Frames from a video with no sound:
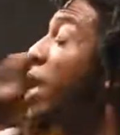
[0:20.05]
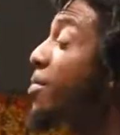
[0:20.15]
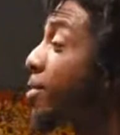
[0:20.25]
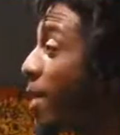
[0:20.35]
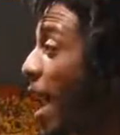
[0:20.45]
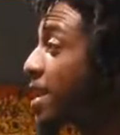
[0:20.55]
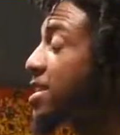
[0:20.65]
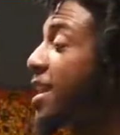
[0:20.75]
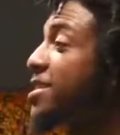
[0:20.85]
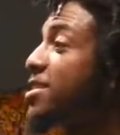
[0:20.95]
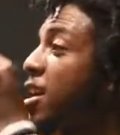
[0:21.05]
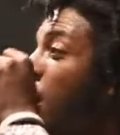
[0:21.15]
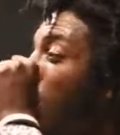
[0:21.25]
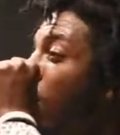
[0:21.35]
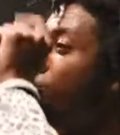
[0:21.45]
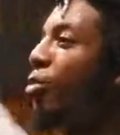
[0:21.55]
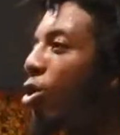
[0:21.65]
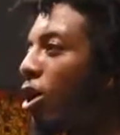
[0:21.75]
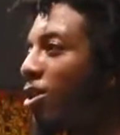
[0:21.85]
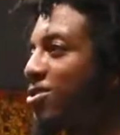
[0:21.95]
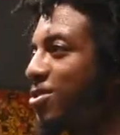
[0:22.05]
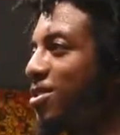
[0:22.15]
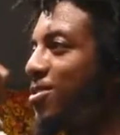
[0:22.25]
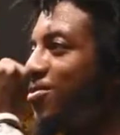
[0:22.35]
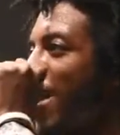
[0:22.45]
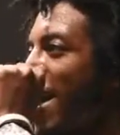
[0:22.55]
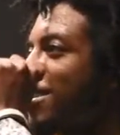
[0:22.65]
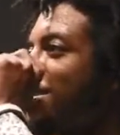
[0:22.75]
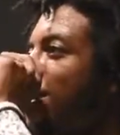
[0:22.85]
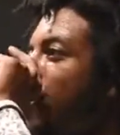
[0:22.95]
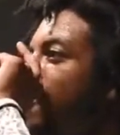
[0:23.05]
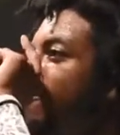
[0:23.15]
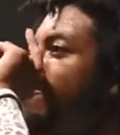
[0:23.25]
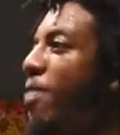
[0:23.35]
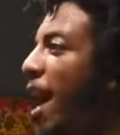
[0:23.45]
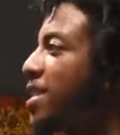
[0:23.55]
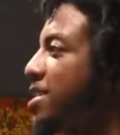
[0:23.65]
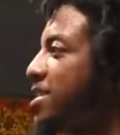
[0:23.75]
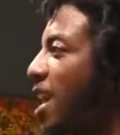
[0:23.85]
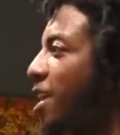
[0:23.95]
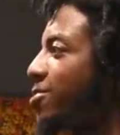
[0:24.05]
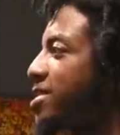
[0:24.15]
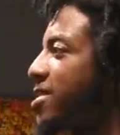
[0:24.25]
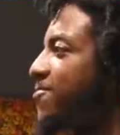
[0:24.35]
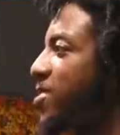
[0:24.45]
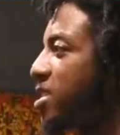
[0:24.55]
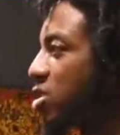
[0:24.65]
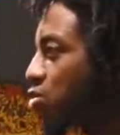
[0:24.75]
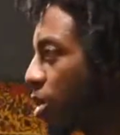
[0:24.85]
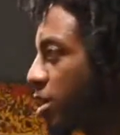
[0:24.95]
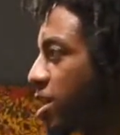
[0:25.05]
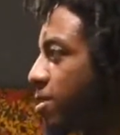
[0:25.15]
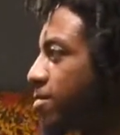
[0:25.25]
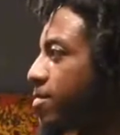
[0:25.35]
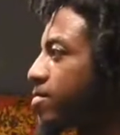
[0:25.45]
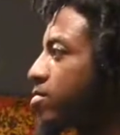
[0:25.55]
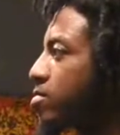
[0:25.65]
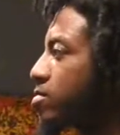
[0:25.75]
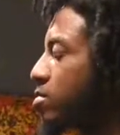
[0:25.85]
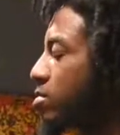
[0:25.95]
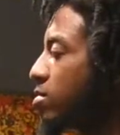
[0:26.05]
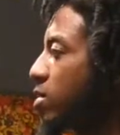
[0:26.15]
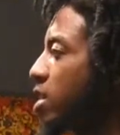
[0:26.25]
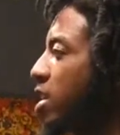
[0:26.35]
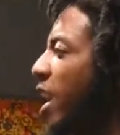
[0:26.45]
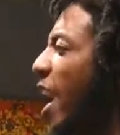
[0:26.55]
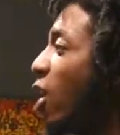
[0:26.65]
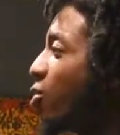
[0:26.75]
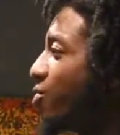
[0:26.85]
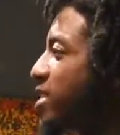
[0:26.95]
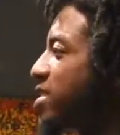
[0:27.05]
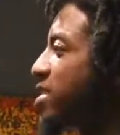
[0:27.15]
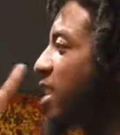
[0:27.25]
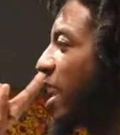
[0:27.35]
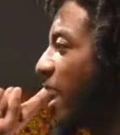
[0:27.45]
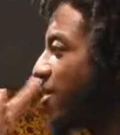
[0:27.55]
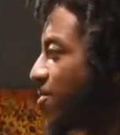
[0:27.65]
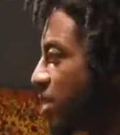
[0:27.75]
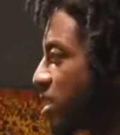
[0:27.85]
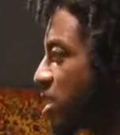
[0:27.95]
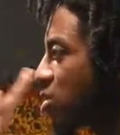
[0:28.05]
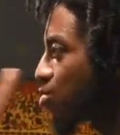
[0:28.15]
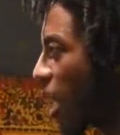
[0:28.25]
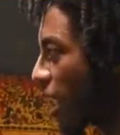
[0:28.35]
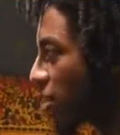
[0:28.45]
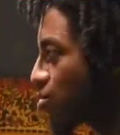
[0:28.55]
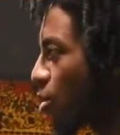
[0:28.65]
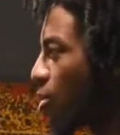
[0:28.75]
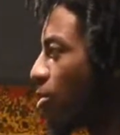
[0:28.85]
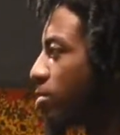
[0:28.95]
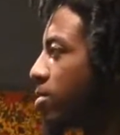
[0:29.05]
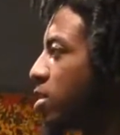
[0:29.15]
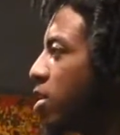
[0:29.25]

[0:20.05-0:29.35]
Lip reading: paper bag test. More alternative facts. Miley Cyrus invented twerking. Elvis invented rock and roll.